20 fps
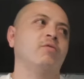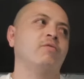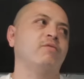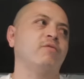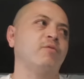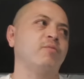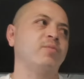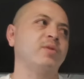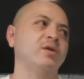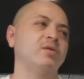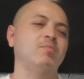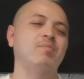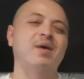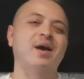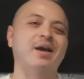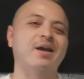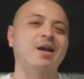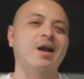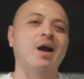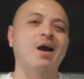for being a
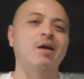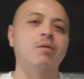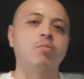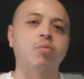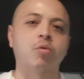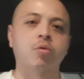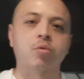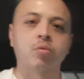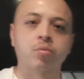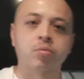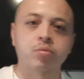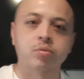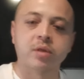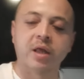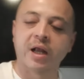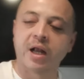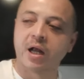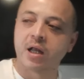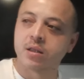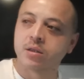bad guy, but
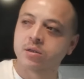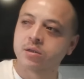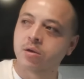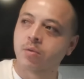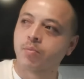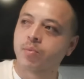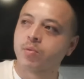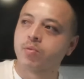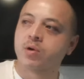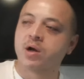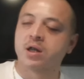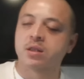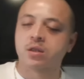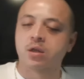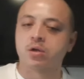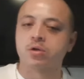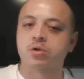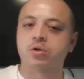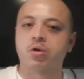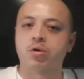some people got
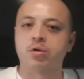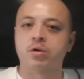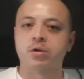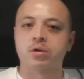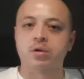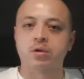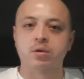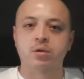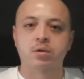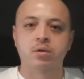done dirty.